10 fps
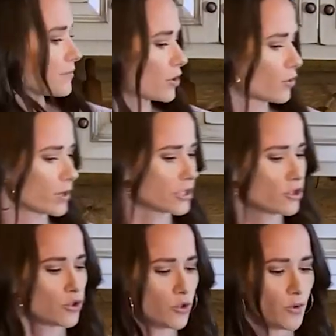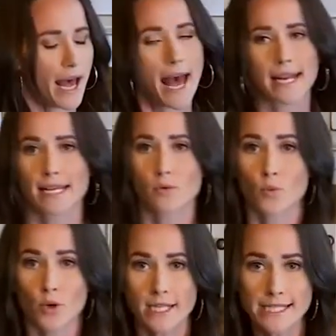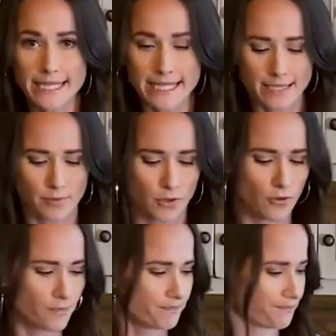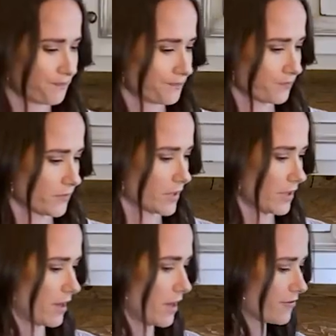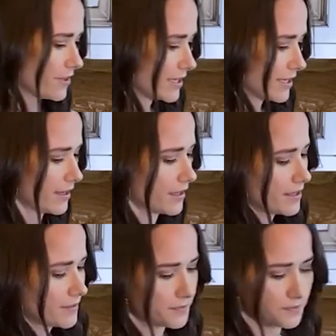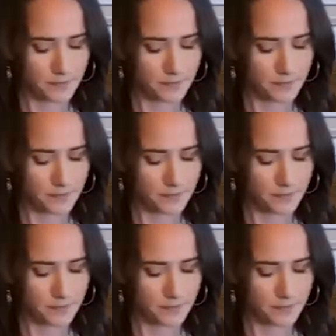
am going to add in one teaspoon of vanilla.